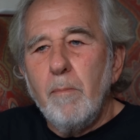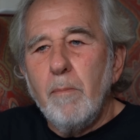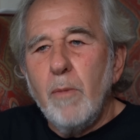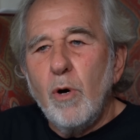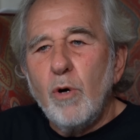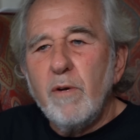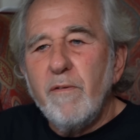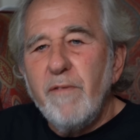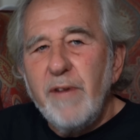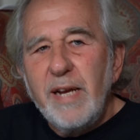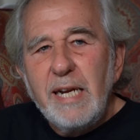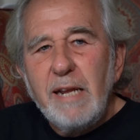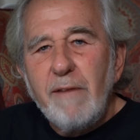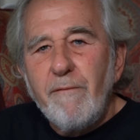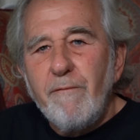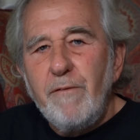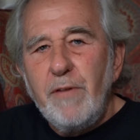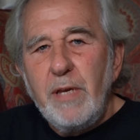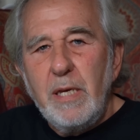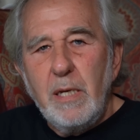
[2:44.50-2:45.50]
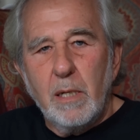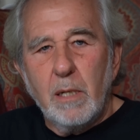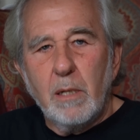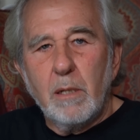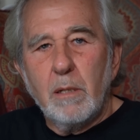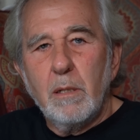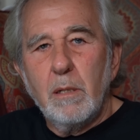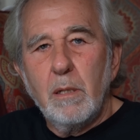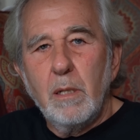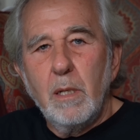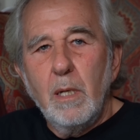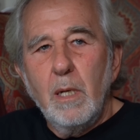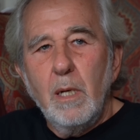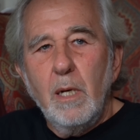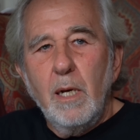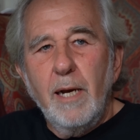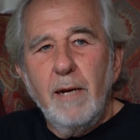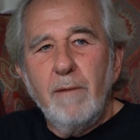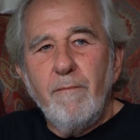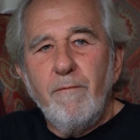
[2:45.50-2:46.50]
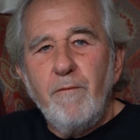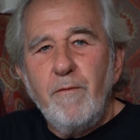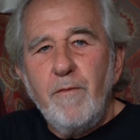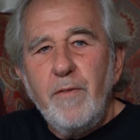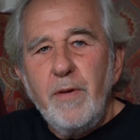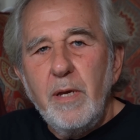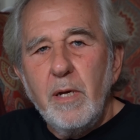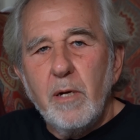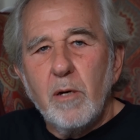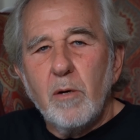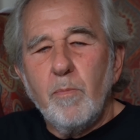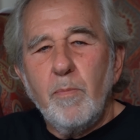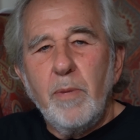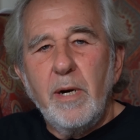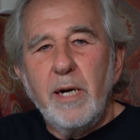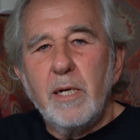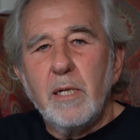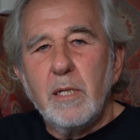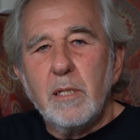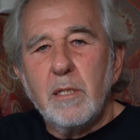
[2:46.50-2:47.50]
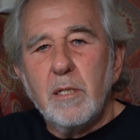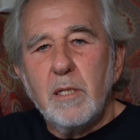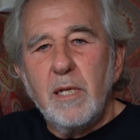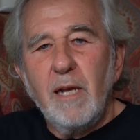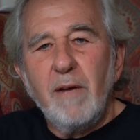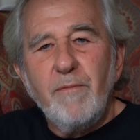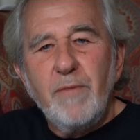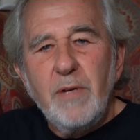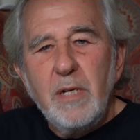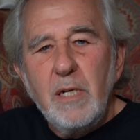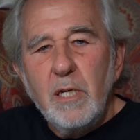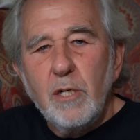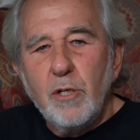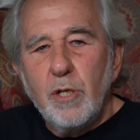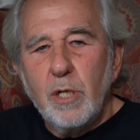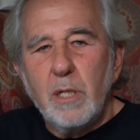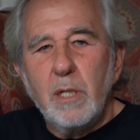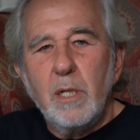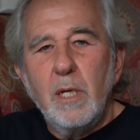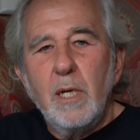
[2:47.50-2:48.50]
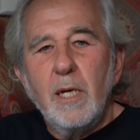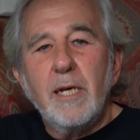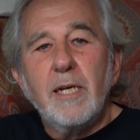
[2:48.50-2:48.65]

motivating fear. And fear, by its definition,